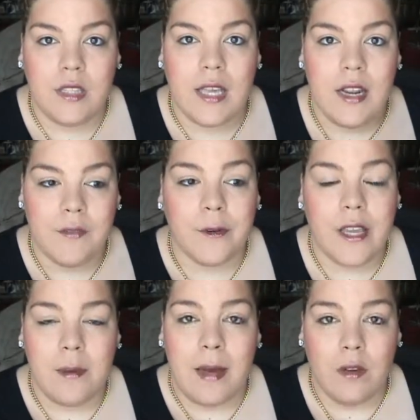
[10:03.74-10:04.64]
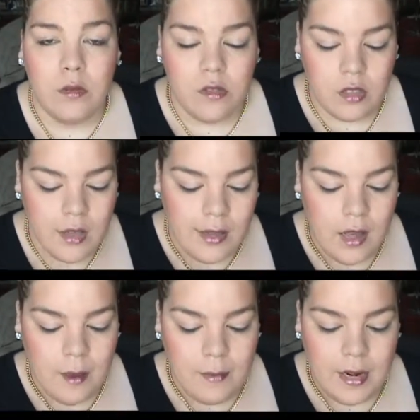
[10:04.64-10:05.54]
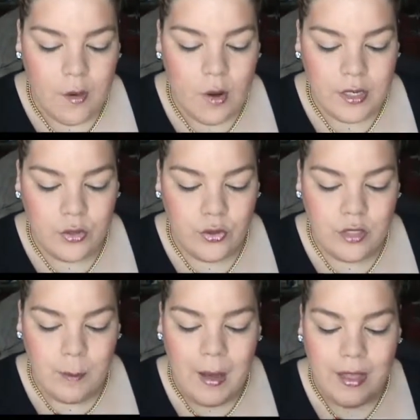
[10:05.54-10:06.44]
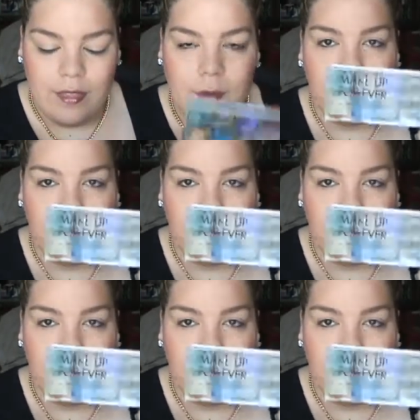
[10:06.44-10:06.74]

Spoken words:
that ever came out, and I wanted to depot them.